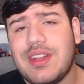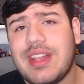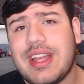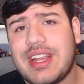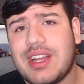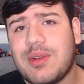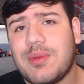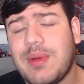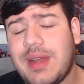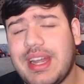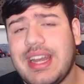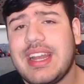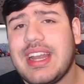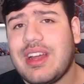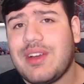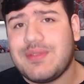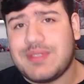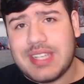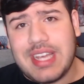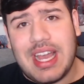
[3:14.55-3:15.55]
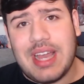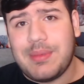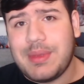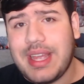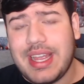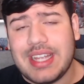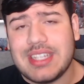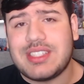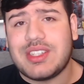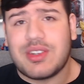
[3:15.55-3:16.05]
like you're running out of time to
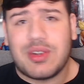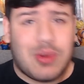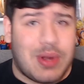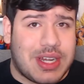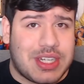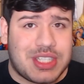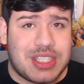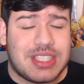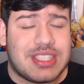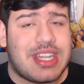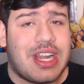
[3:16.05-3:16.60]
answer questions